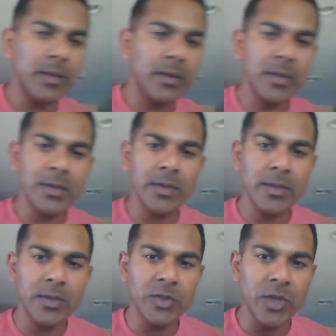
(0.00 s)
This is
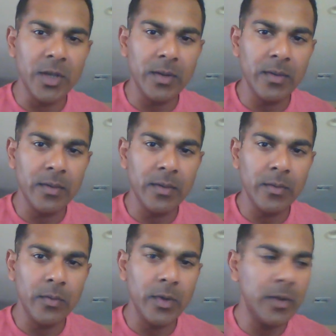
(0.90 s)
the Gel
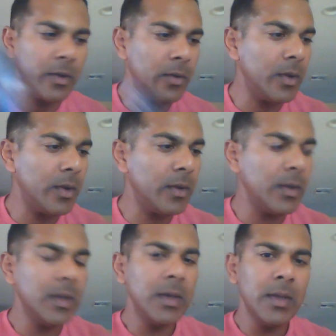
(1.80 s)
100.
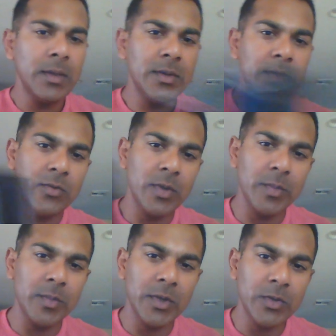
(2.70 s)
This is the
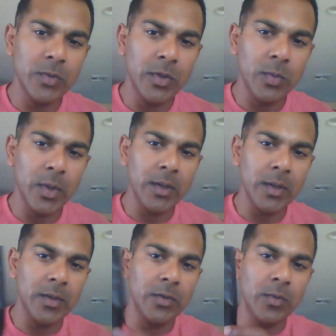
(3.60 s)
Drink Mix 320.
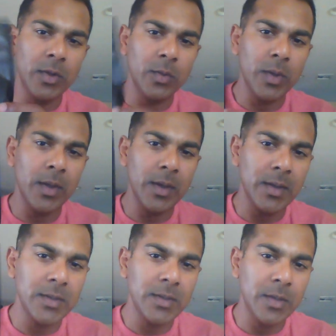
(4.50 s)
The 320
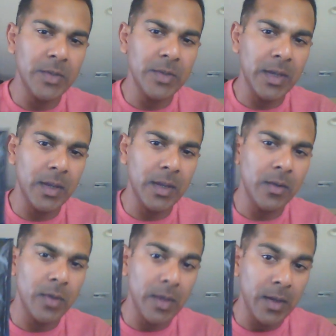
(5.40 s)
has up to 80
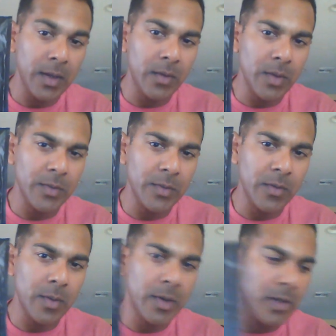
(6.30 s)
grams of
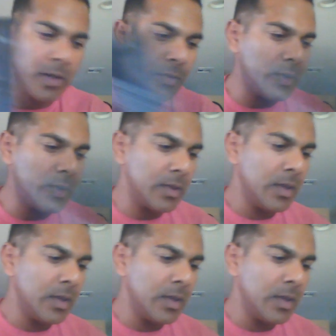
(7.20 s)
carbohydrate.